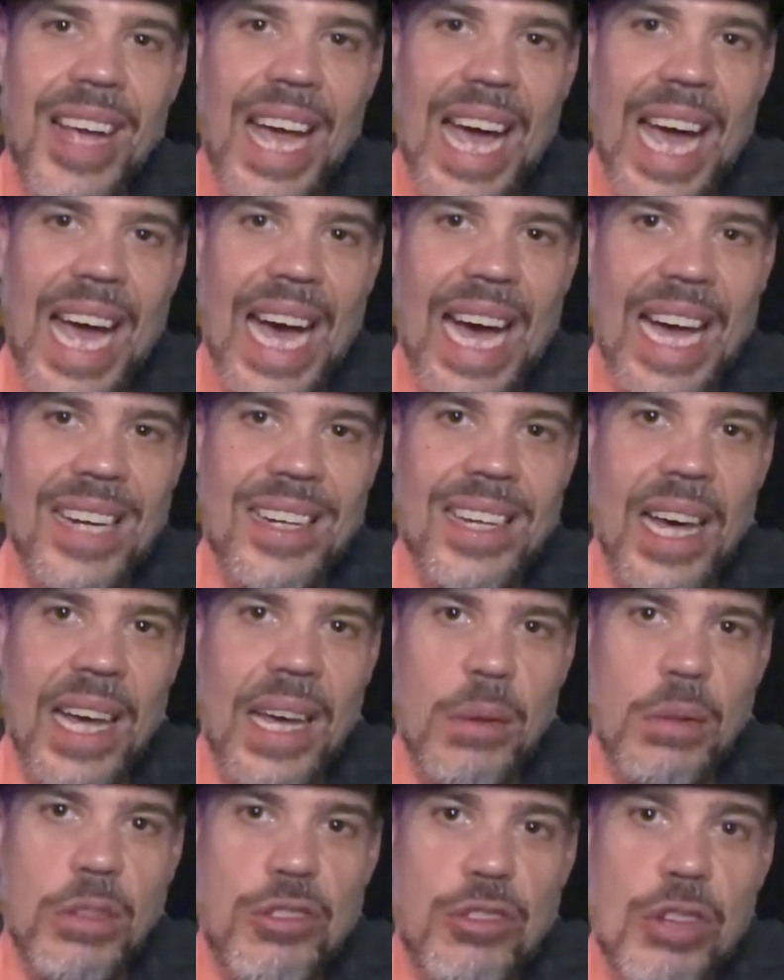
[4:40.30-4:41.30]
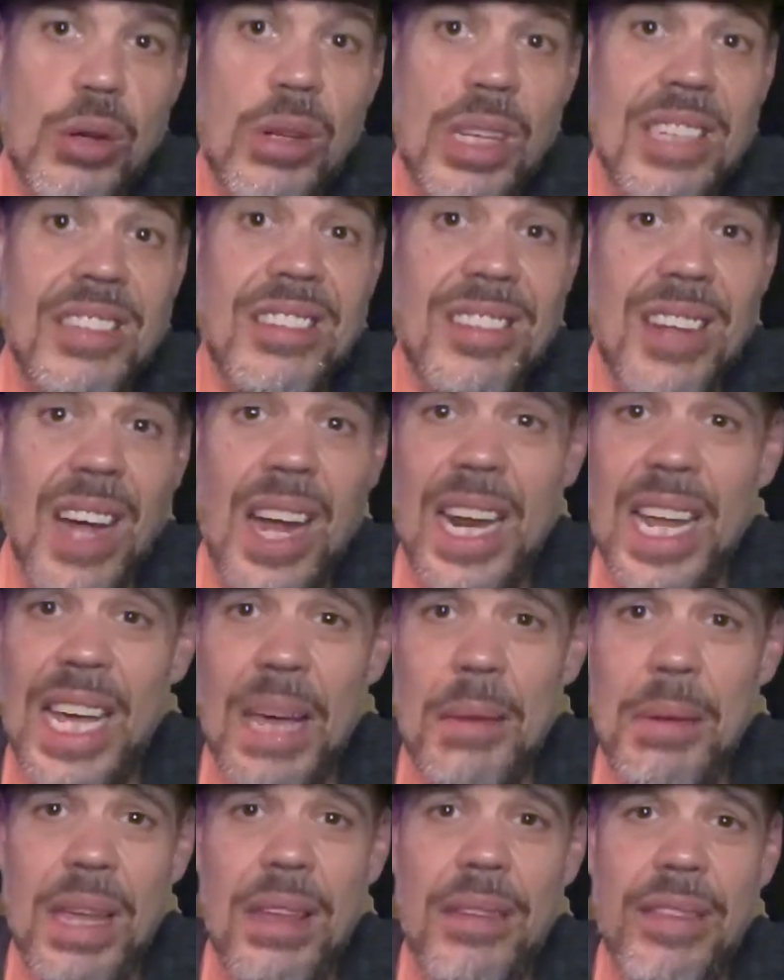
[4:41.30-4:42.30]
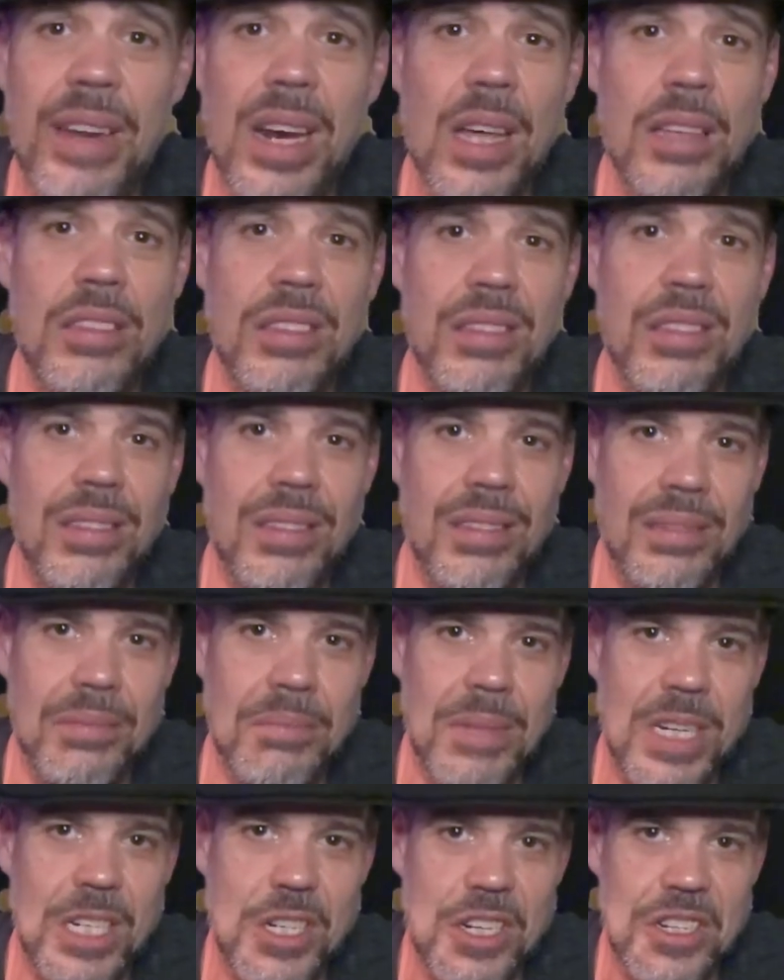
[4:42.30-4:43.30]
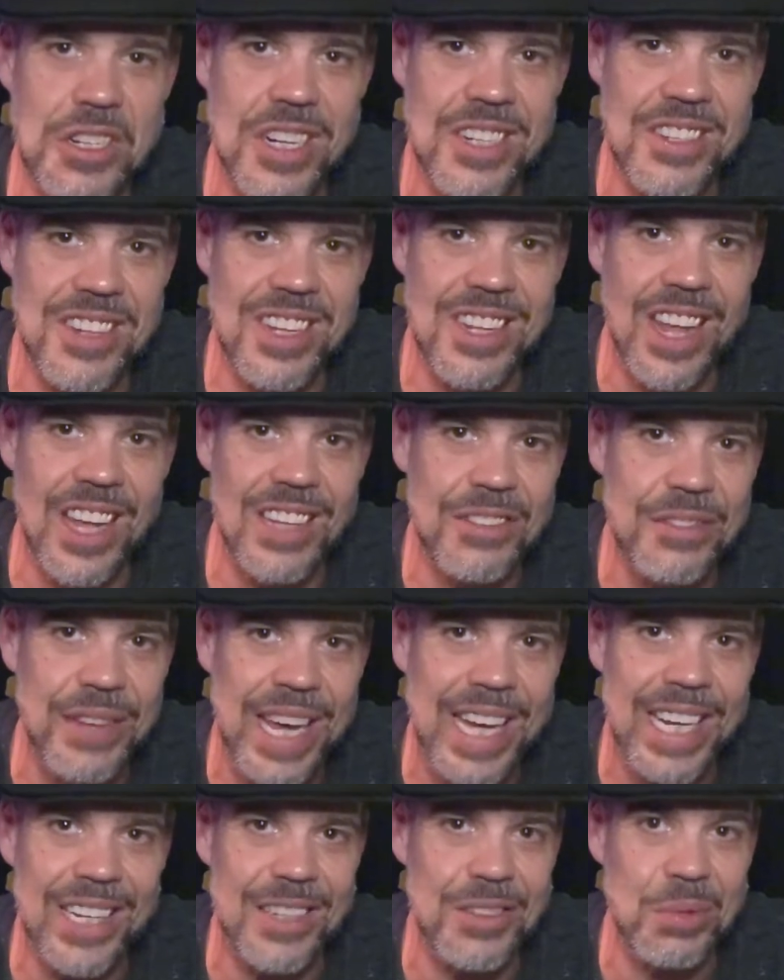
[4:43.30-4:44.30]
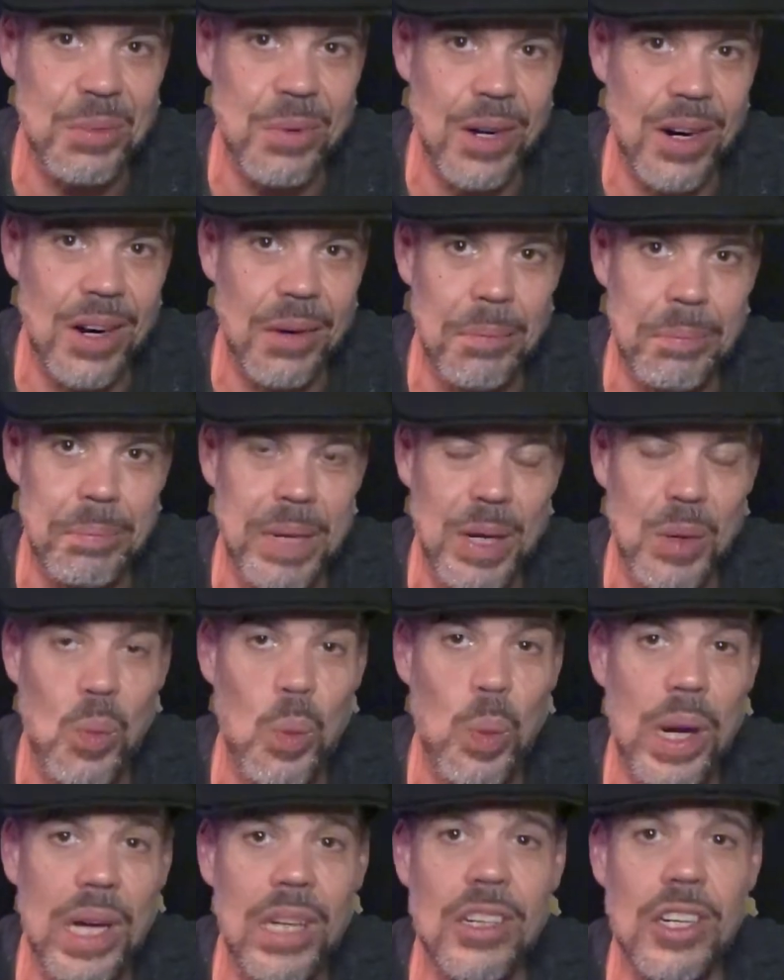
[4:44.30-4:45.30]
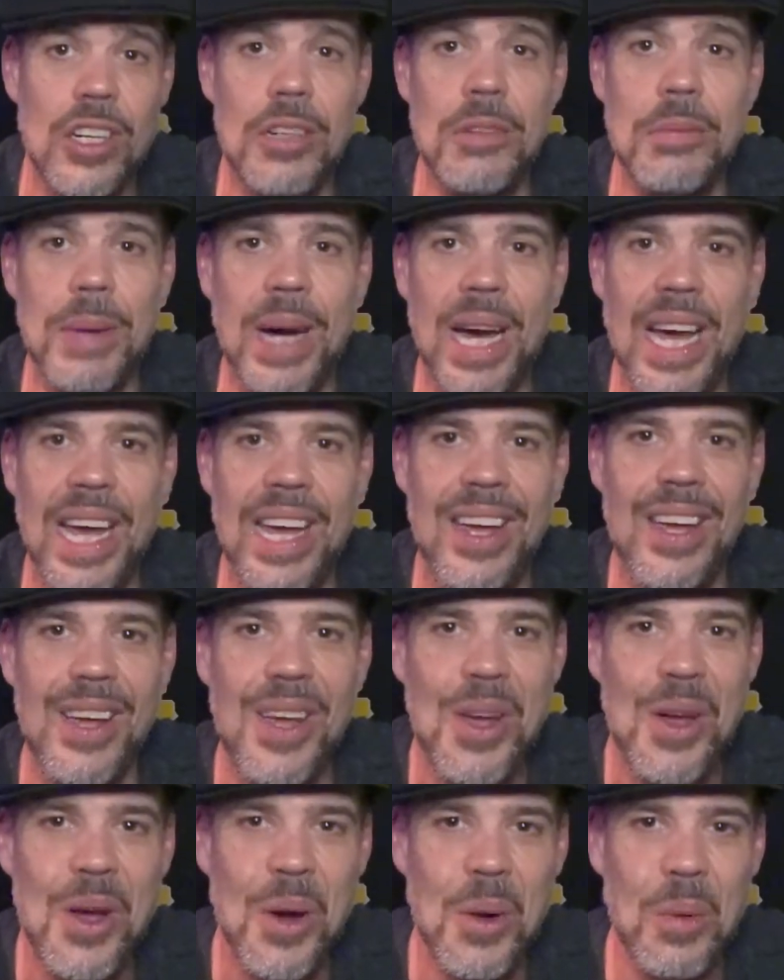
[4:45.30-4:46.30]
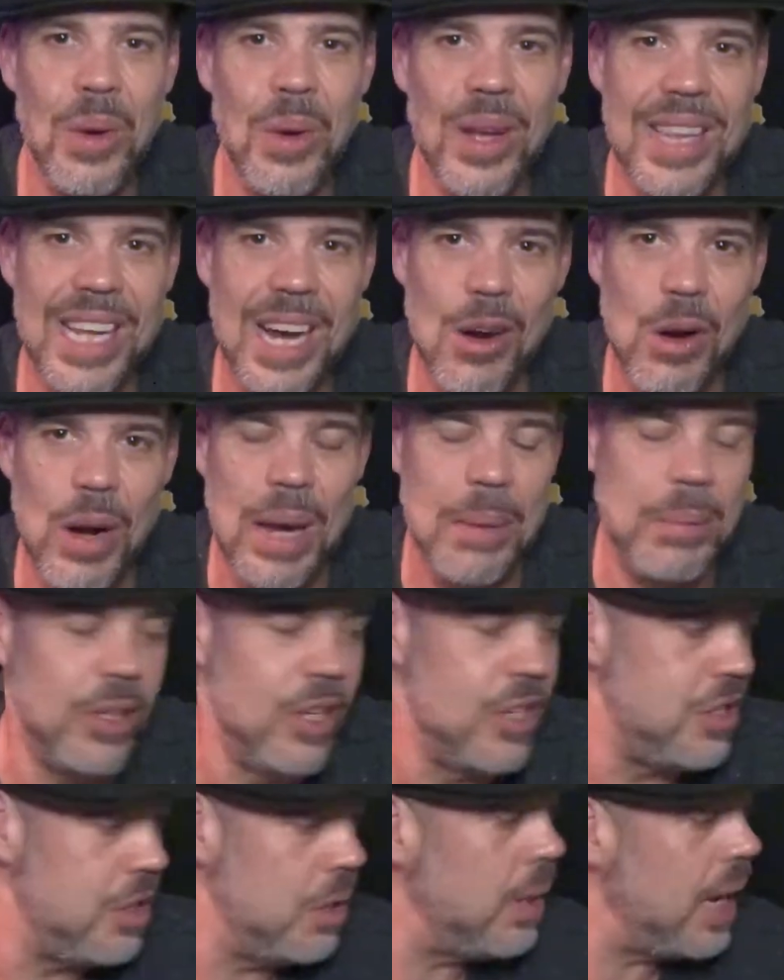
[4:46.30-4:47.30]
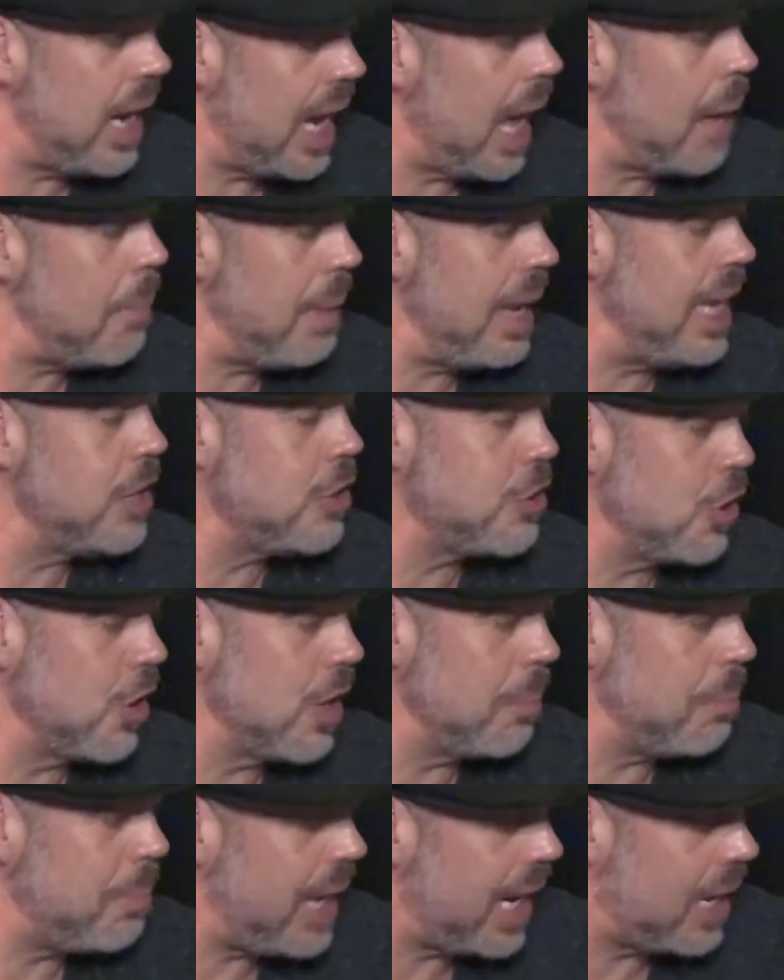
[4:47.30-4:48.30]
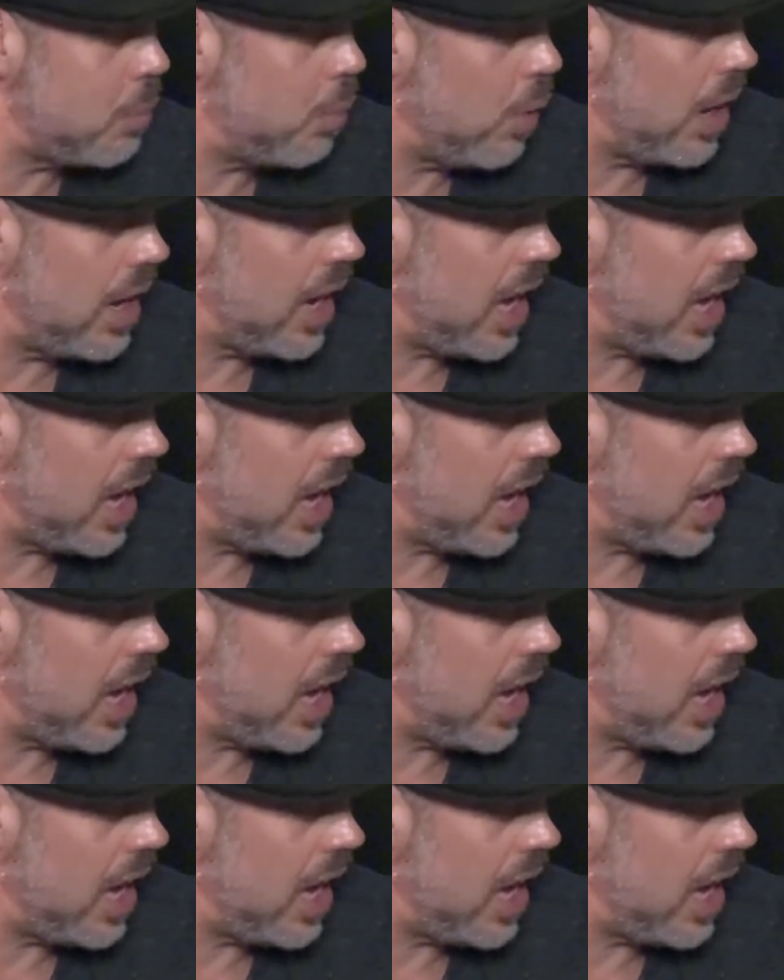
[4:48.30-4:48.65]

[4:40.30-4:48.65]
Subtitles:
and it was truly stunning. I mean, even us magicians in Las Vegas were bewildered by what they were able to do, and I made sure to pick one